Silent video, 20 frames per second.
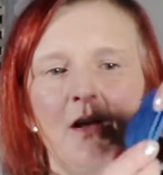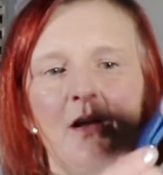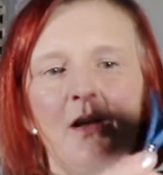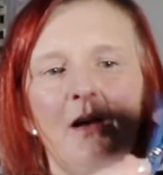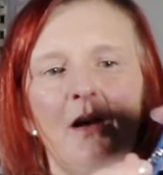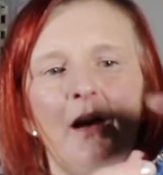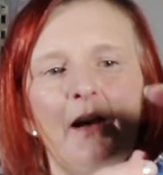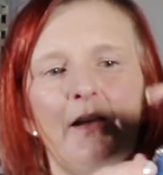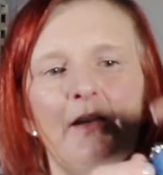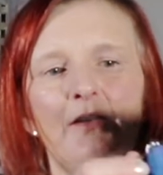
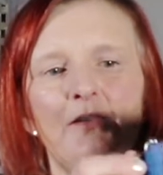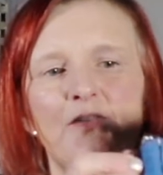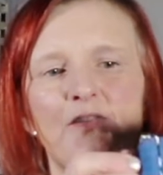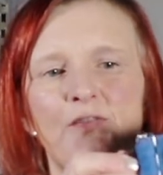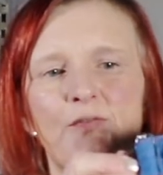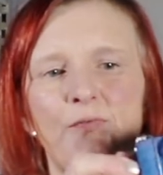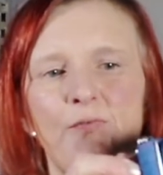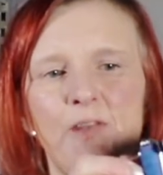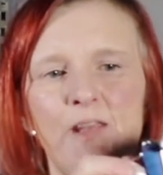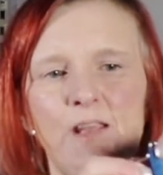I can
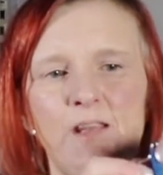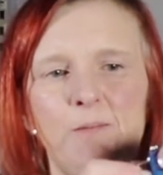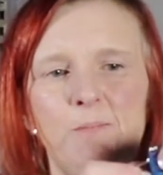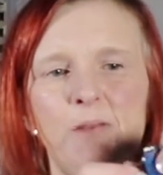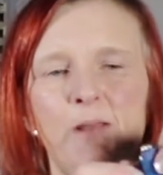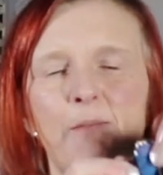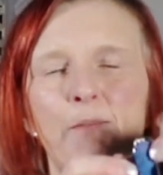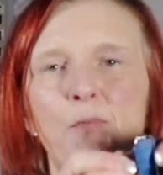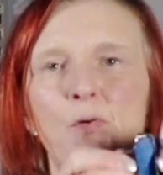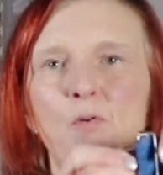just feed a
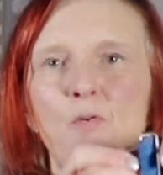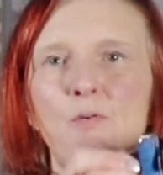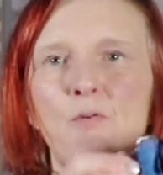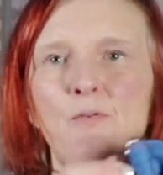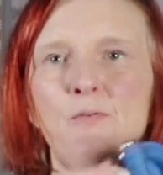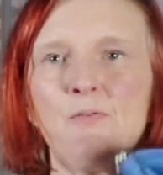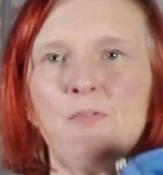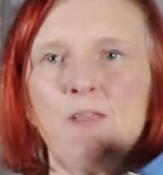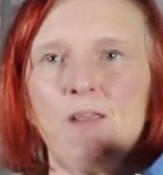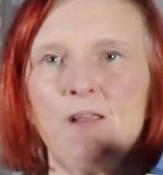bit more
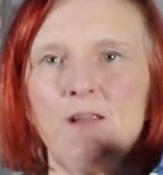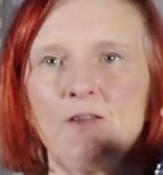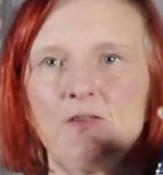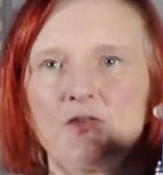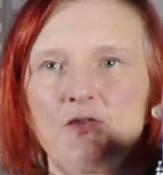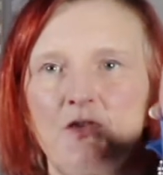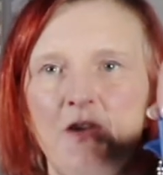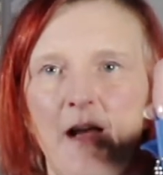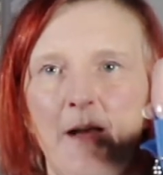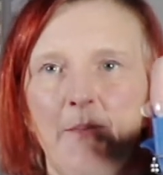of the
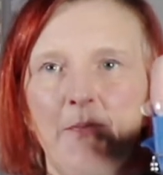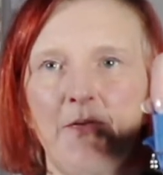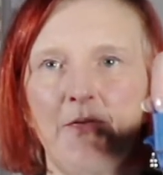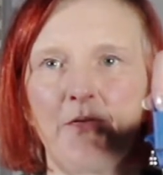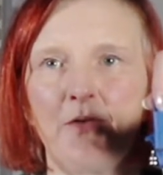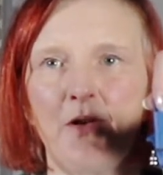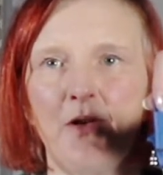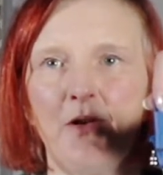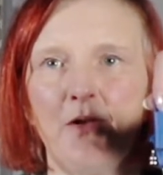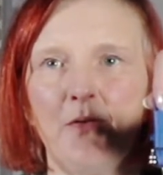strap
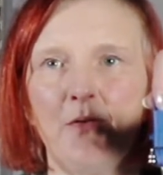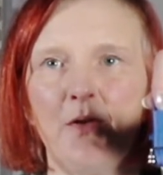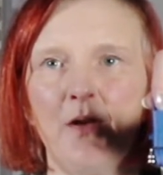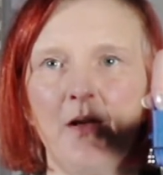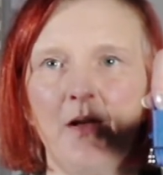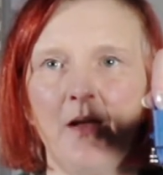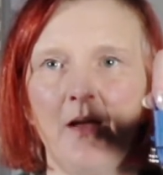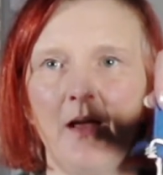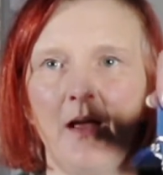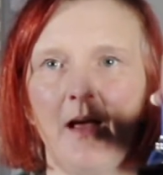through
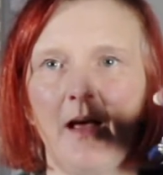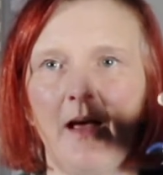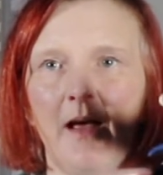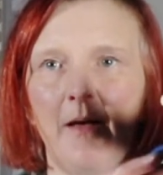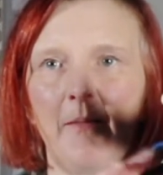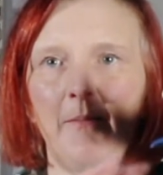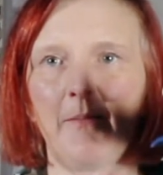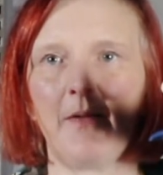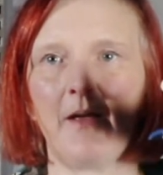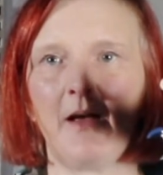
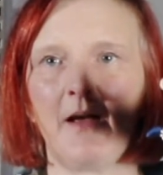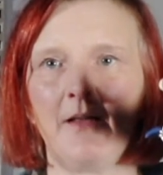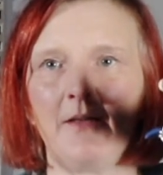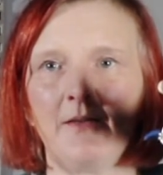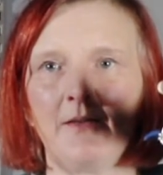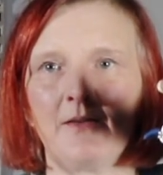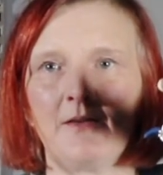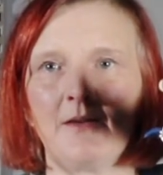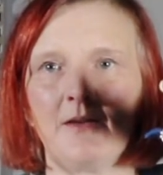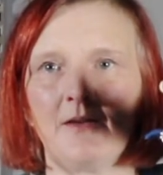
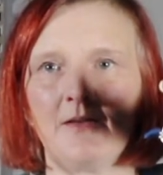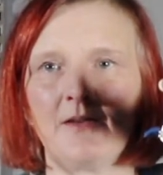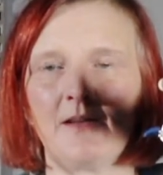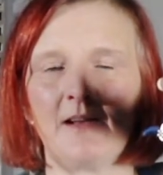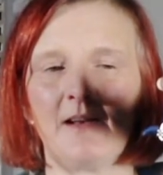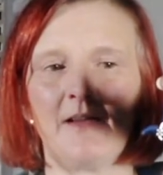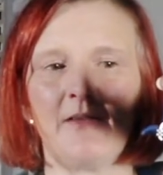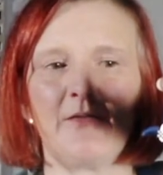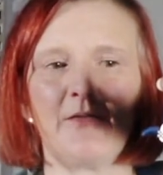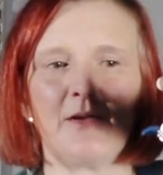and
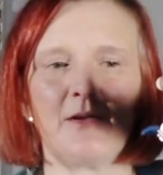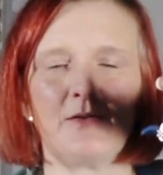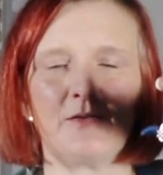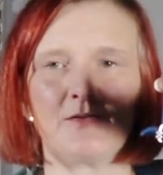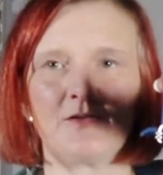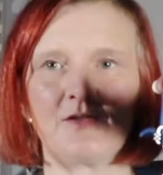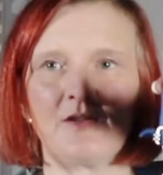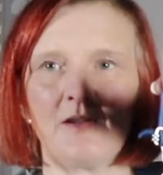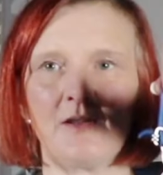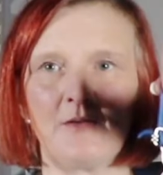until it
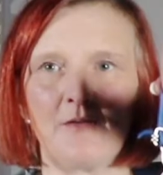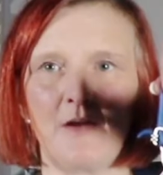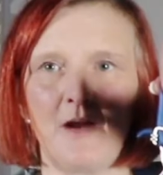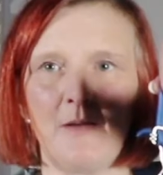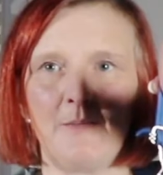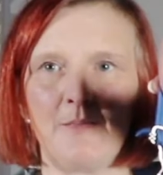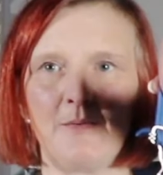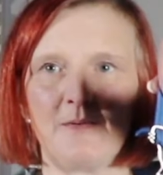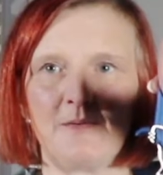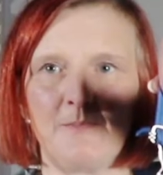feels in the
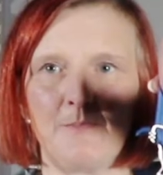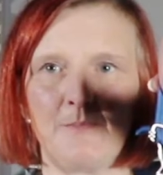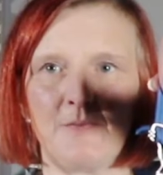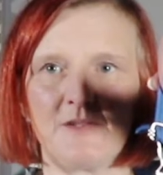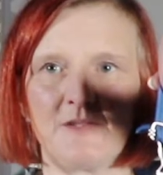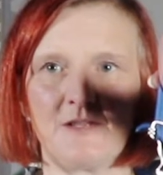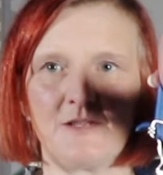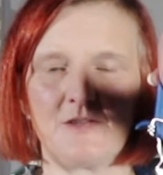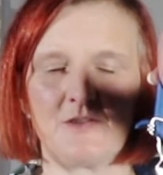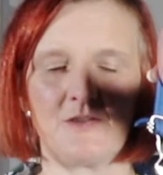right
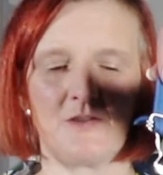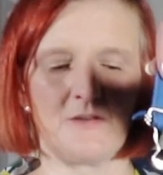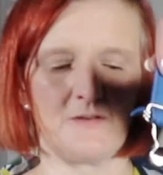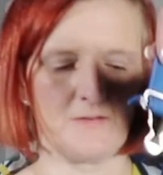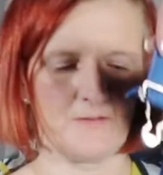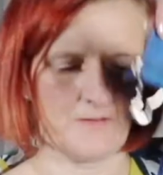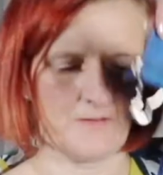position.